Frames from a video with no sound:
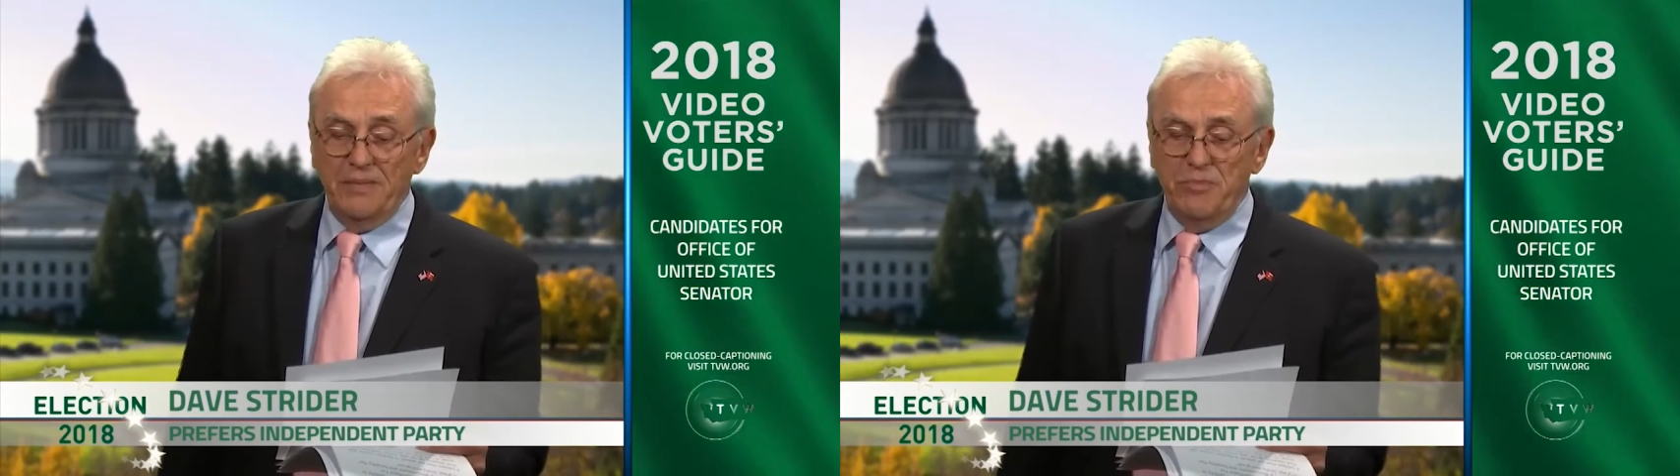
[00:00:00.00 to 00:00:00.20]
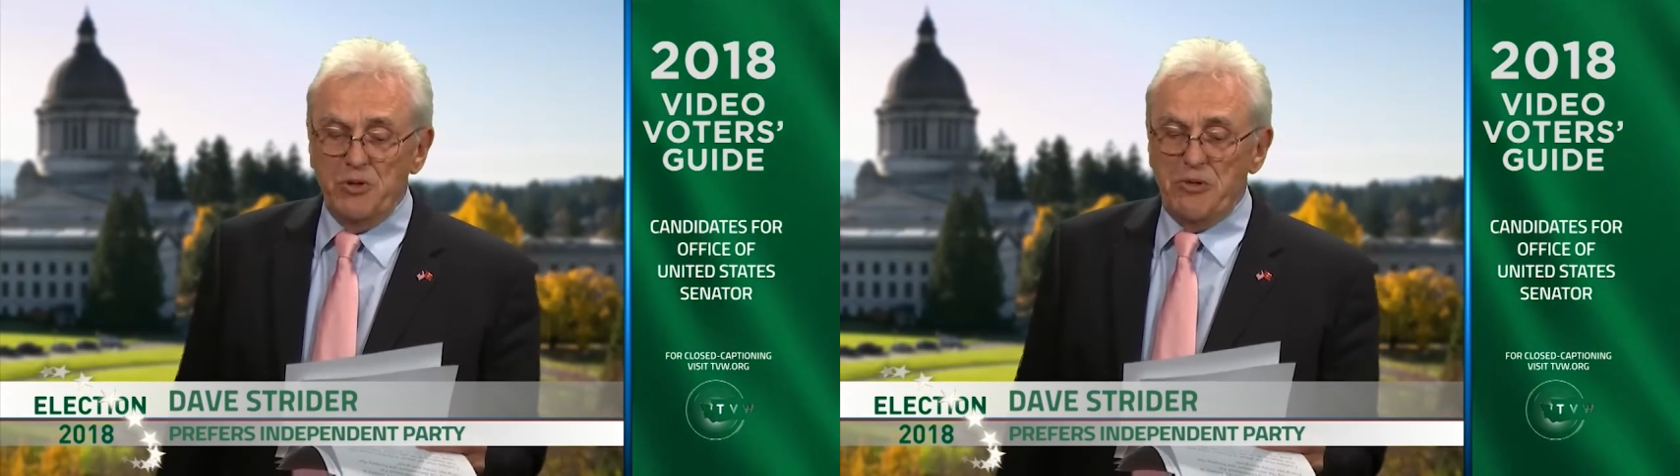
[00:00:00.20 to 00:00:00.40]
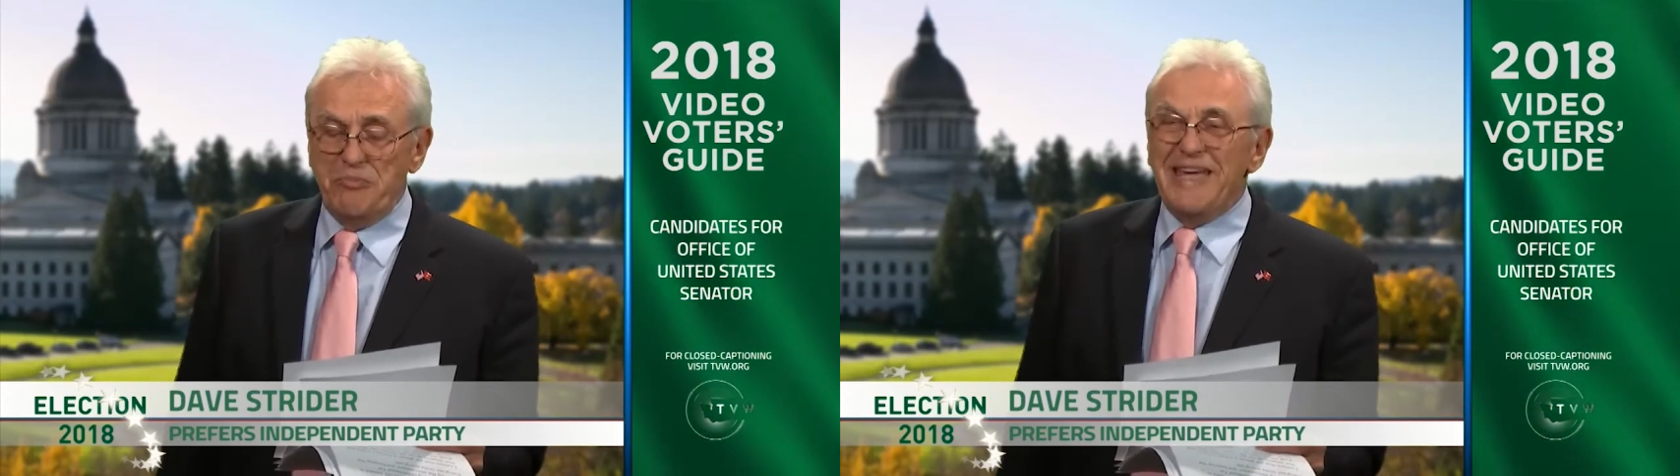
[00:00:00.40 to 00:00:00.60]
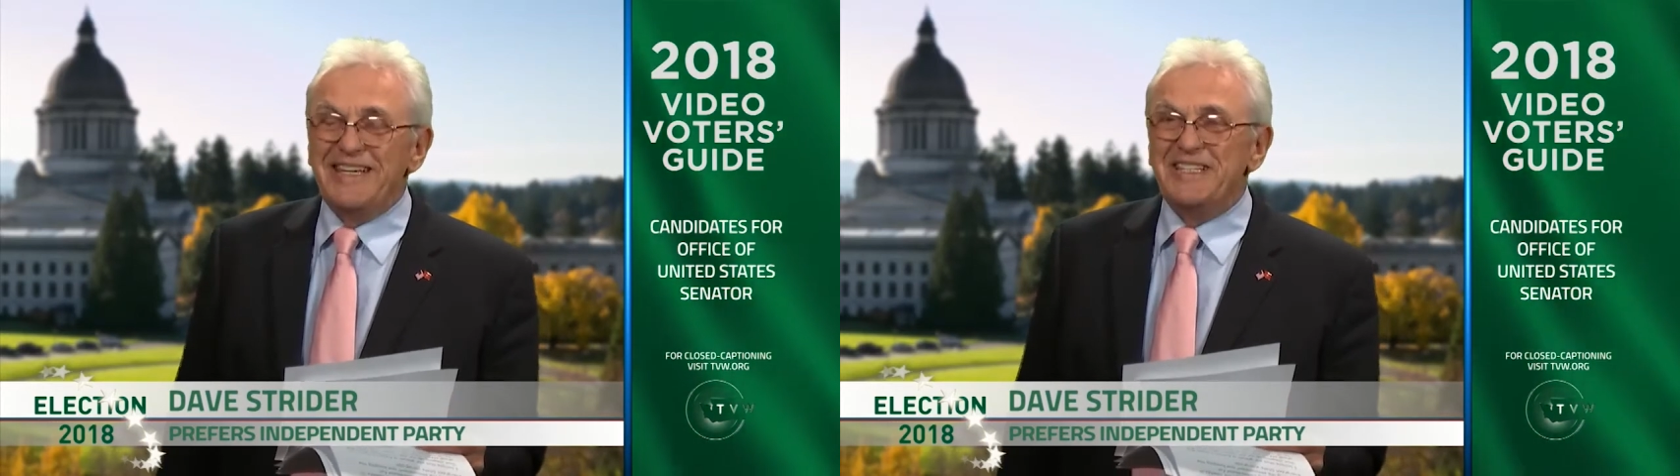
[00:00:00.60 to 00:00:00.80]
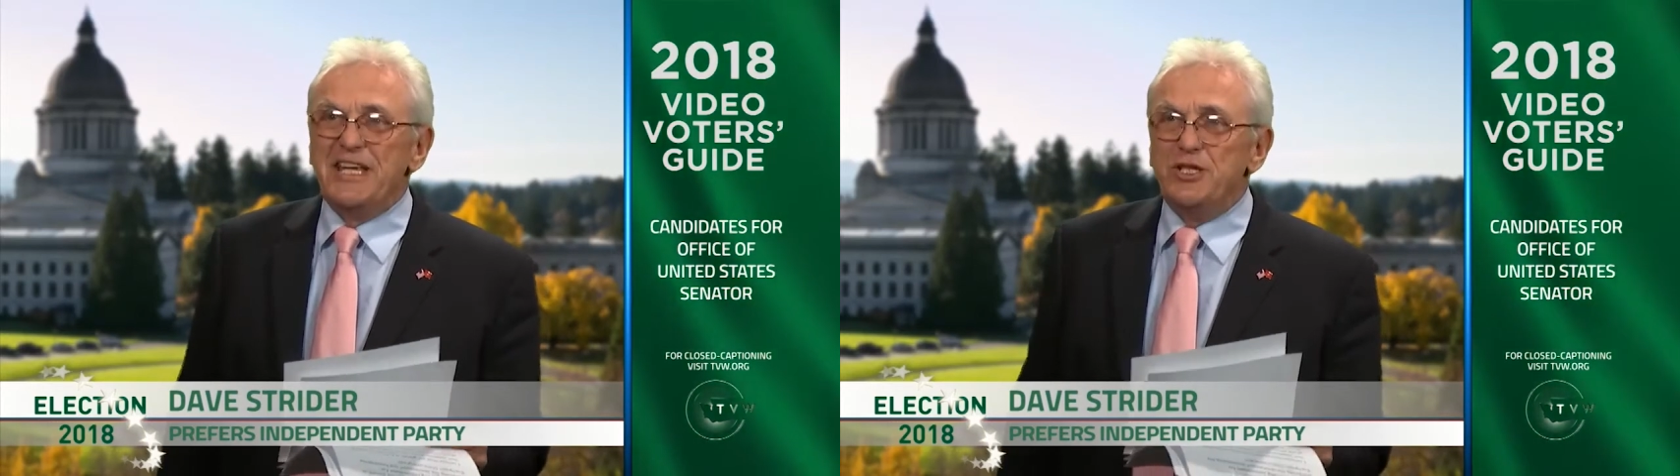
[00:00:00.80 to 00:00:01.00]
human
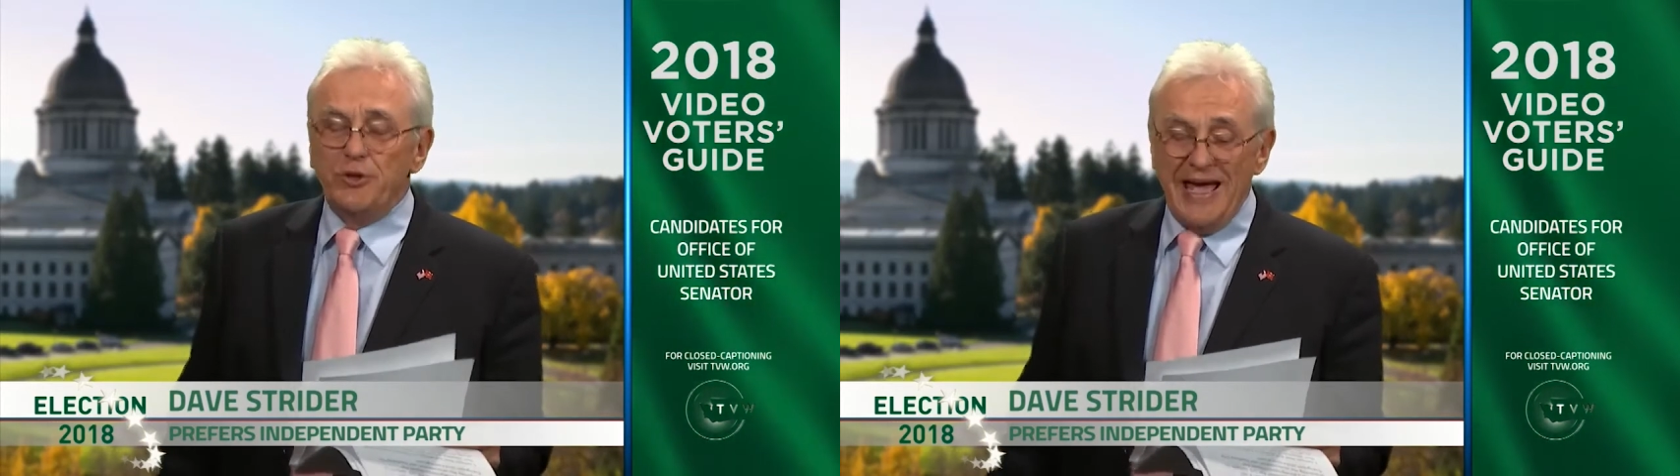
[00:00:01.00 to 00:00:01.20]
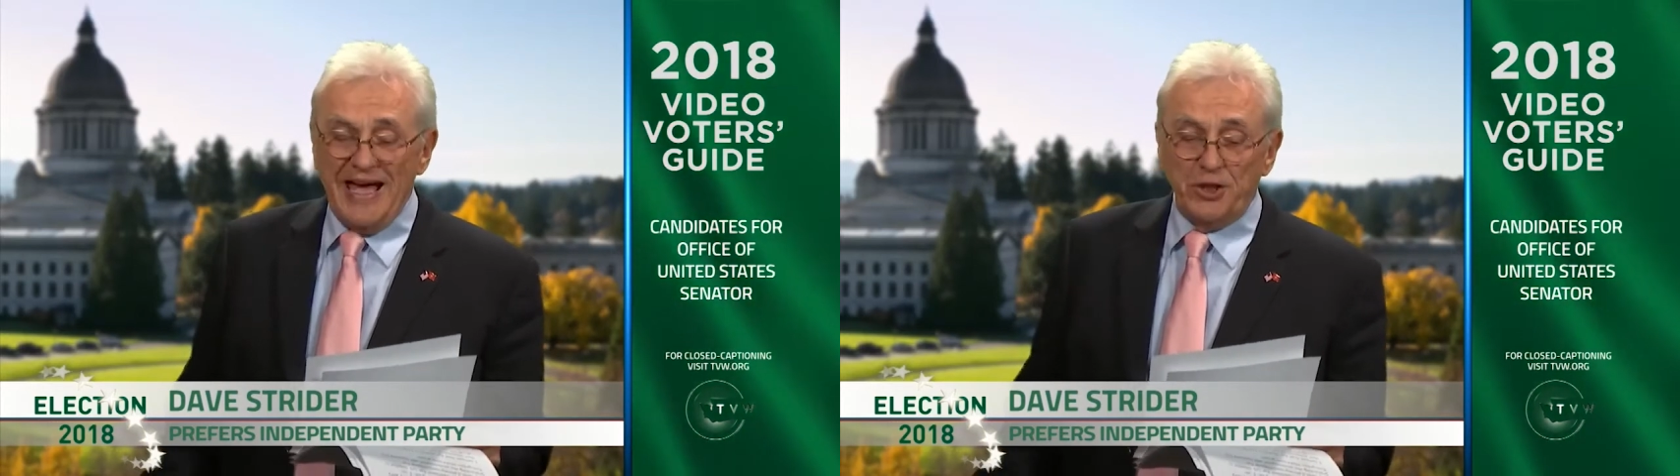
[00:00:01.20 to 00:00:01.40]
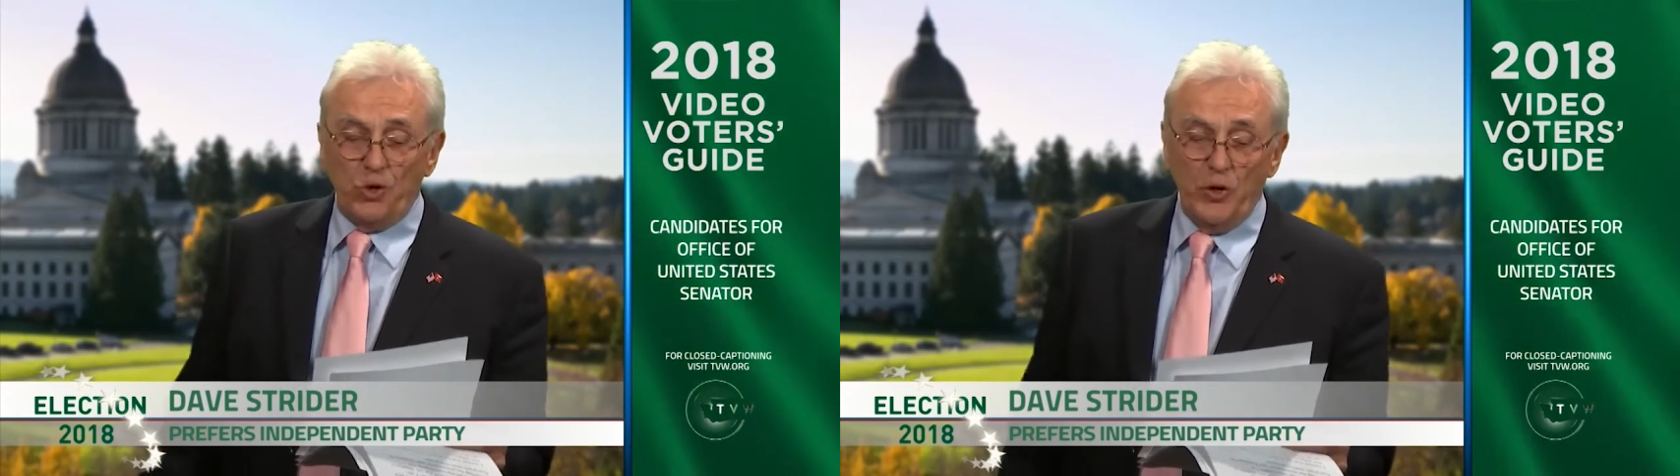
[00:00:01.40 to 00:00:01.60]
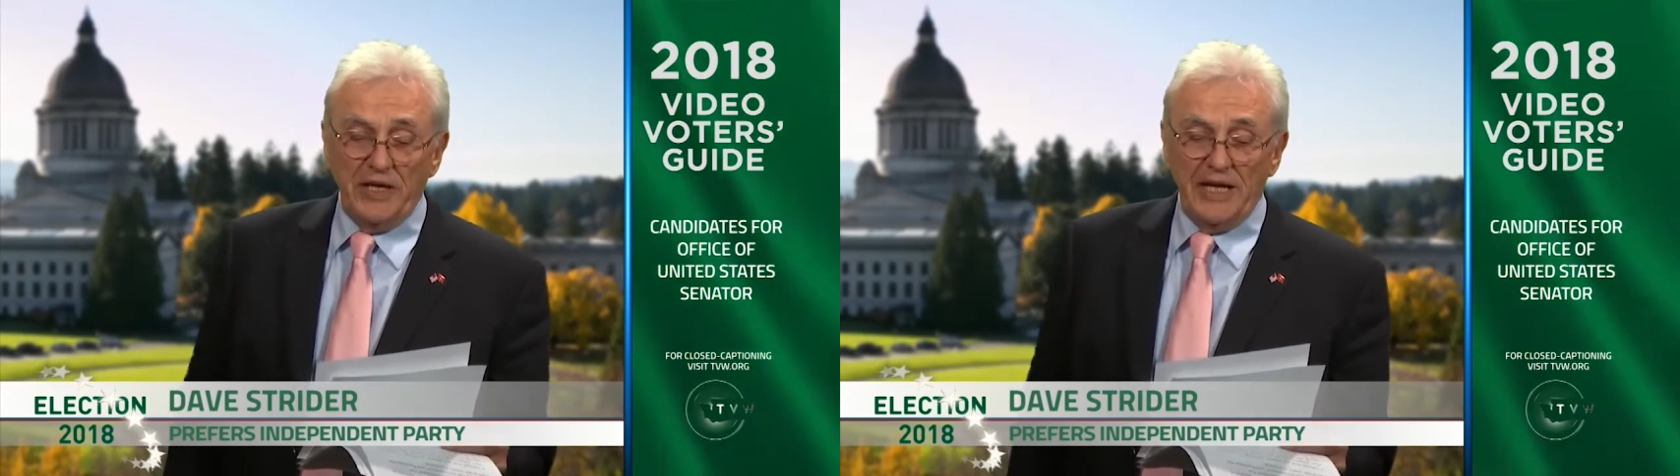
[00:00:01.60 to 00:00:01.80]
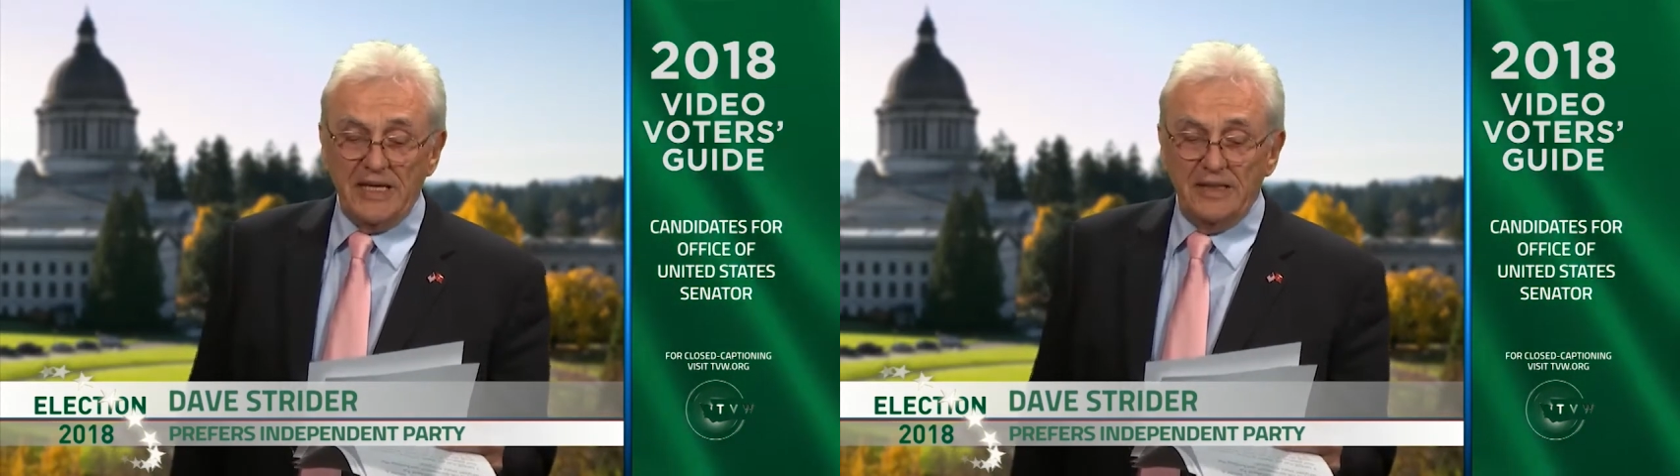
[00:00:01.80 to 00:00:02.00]
beings and should act
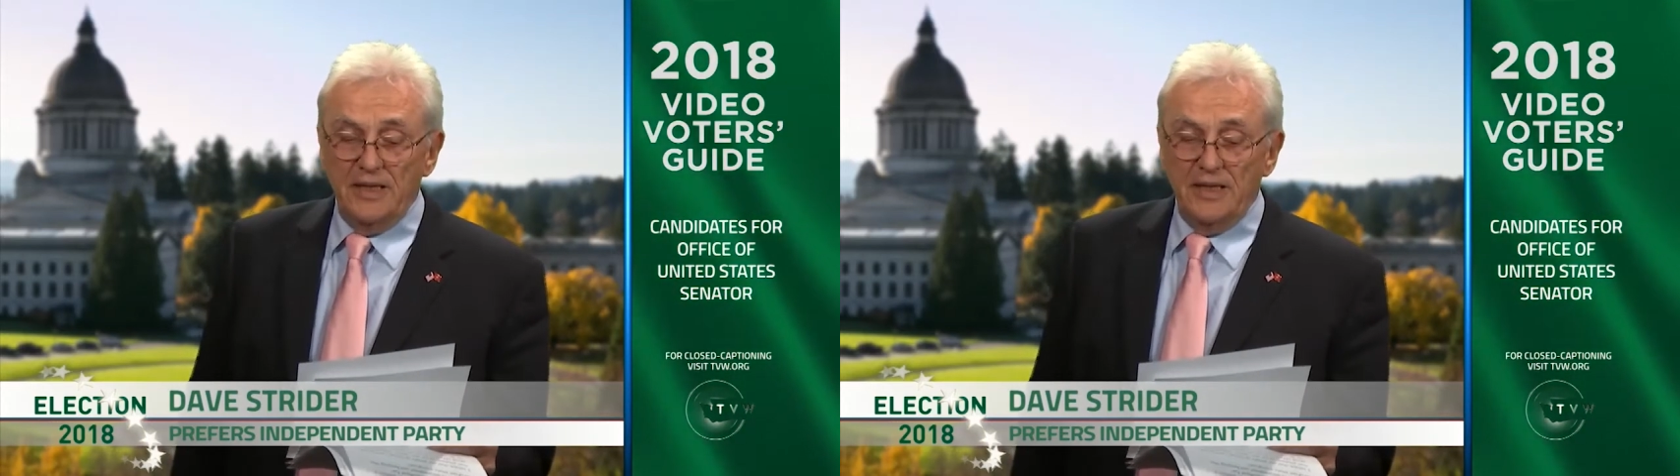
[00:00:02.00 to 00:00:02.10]
accordingly.